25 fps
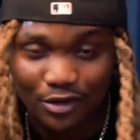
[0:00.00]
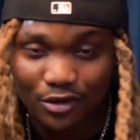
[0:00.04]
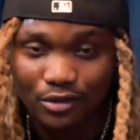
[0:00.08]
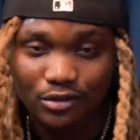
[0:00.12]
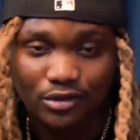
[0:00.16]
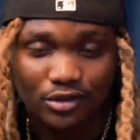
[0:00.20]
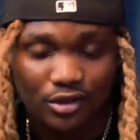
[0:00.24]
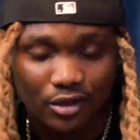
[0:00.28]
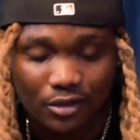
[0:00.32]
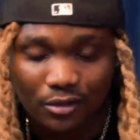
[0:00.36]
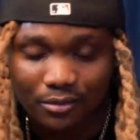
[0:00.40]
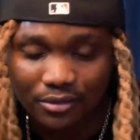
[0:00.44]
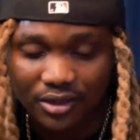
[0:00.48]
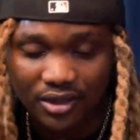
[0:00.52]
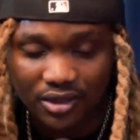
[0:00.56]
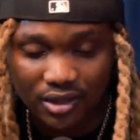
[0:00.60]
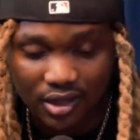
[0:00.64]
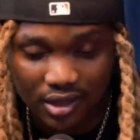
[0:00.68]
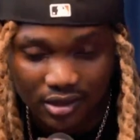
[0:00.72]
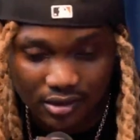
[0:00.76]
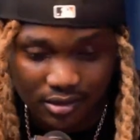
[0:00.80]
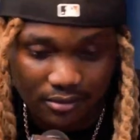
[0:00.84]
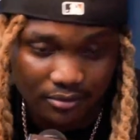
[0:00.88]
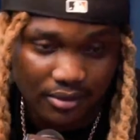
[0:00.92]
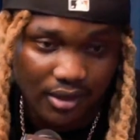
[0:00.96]
You know, so big
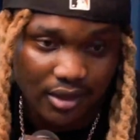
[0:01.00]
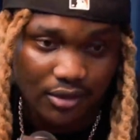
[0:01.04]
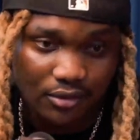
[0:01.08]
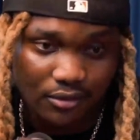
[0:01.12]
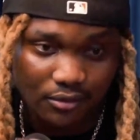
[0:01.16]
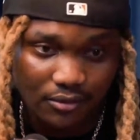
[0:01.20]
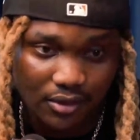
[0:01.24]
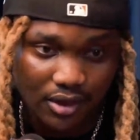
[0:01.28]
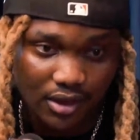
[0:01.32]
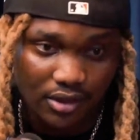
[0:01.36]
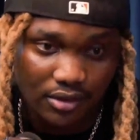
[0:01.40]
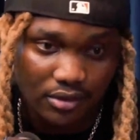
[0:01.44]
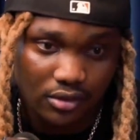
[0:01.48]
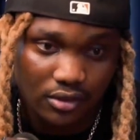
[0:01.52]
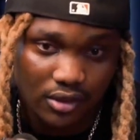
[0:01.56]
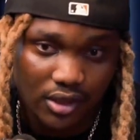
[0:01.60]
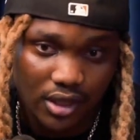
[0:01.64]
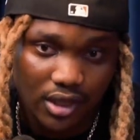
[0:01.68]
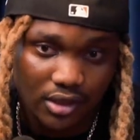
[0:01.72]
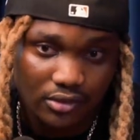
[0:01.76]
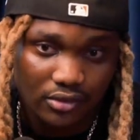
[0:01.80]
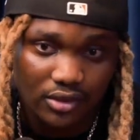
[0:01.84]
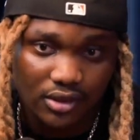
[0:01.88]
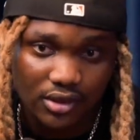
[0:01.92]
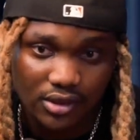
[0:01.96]
shout out to Bado, man. So he
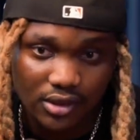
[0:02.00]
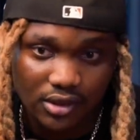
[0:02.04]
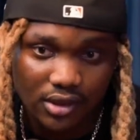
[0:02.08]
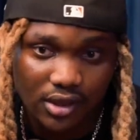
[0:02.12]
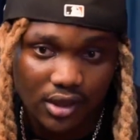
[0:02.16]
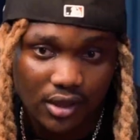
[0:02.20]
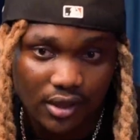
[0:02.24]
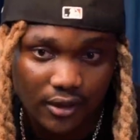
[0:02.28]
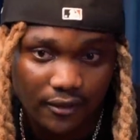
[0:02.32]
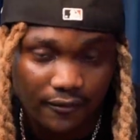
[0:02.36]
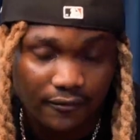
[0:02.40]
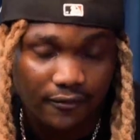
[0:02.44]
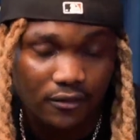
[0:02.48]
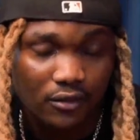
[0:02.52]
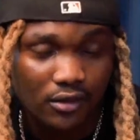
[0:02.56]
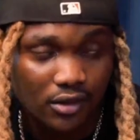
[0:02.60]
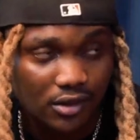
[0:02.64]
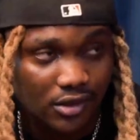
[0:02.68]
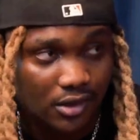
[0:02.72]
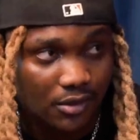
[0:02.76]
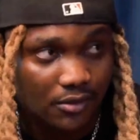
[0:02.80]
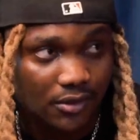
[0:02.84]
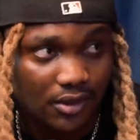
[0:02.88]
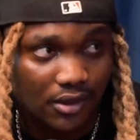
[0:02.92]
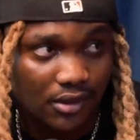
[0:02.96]
actually
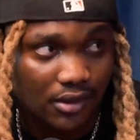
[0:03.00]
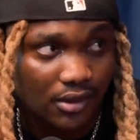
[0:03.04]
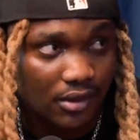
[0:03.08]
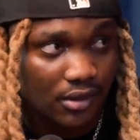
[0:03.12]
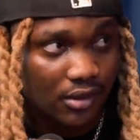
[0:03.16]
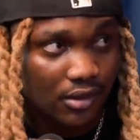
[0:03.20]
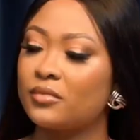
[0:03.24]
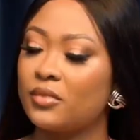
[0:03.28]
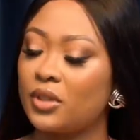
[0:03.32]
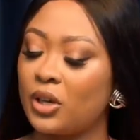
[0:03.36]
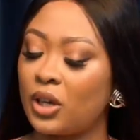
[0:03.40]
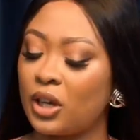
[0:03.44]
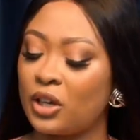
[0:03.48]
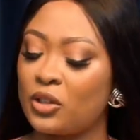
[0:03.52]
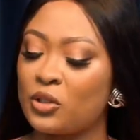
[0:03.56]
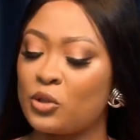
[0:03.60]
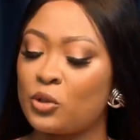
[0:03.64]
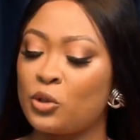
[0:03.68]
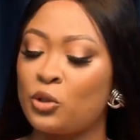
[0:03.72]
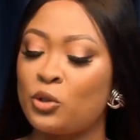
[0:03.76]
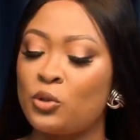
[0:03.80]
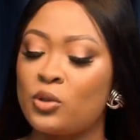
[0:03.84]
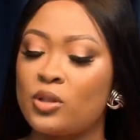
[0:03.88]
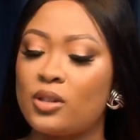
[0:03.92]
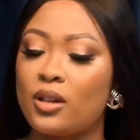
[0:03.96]
influenced me. Okay, so
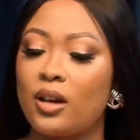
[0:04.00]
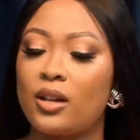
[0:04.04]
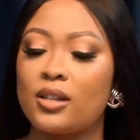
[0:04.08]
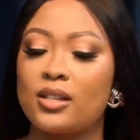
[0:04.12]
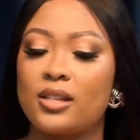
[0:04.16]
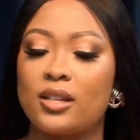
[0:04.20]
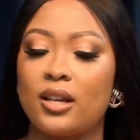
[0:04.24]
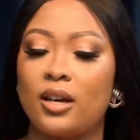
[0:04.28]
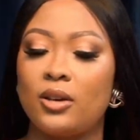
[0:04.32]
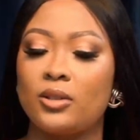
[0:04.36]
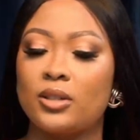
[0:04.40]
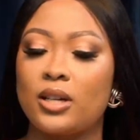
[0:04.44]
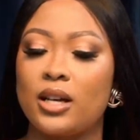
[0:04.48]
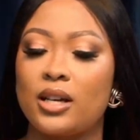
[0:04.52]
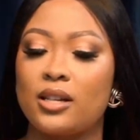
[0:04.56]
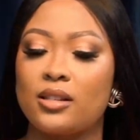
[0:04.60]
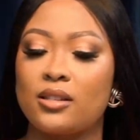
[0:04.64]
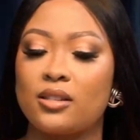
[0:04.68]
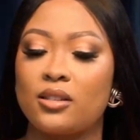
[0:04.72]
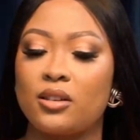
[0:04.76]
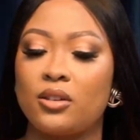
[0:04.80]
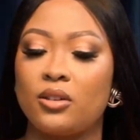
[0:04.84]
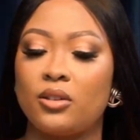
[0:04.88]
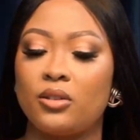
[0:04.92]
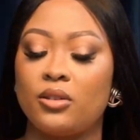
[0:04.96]
you starting out
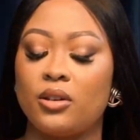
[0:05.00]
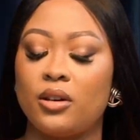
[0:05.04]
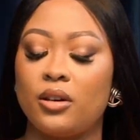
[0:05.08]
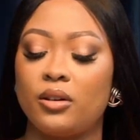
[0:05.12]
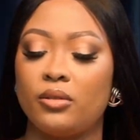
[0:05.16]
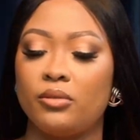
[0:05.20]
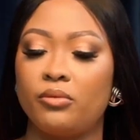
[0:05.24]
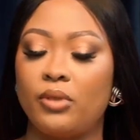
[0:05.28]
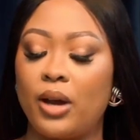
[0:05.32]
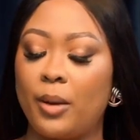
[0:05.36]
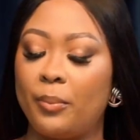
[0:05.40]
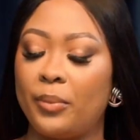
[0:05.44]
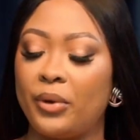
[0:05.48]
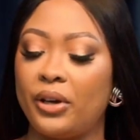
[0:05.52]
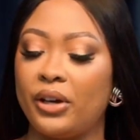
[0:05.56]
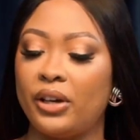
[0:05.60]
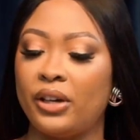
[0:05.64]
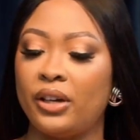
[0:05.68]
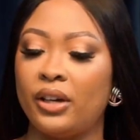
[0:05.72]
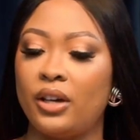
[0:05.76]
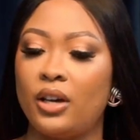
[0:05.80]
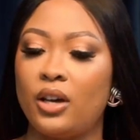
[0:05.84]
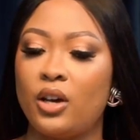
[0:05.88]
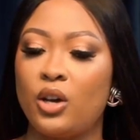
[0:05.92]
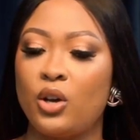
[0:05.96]
as a rapper.